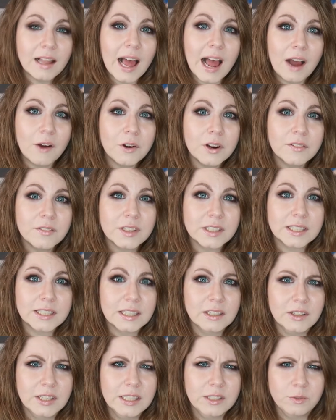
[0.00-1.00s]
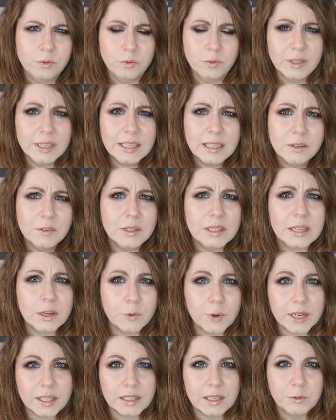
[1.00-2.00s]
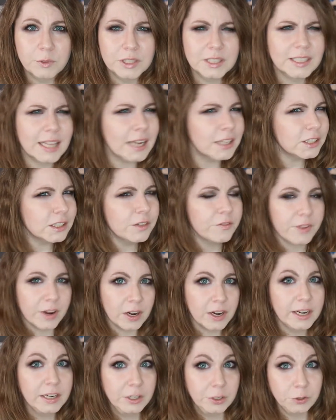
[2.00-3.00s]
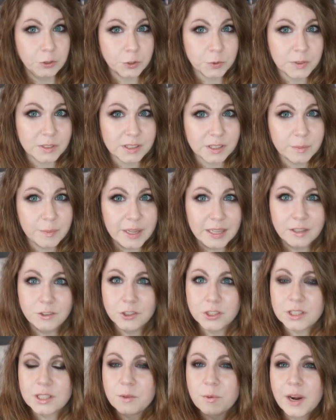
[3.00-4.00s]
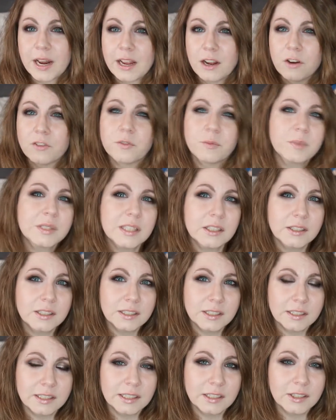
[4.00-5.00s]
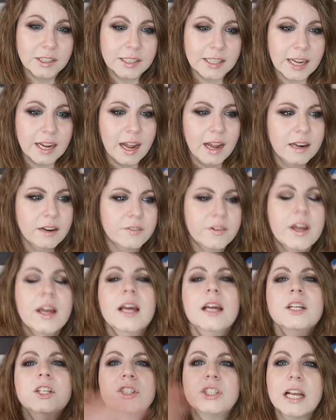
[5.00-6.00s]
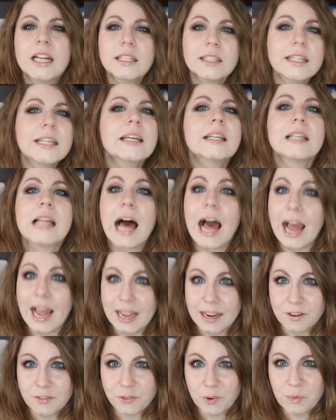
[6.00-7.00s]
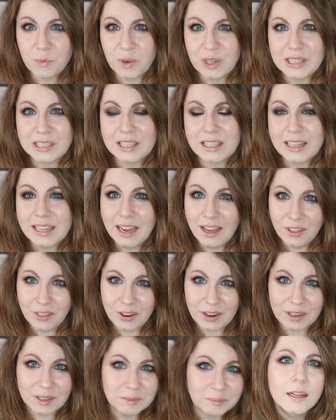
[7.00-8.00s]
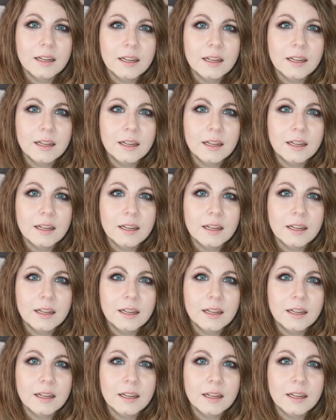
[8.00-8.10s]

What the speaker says: out of the series really quickly, which is actually very unusual to me. Usually when I go from series to series, I kind of gently glide from one to the other.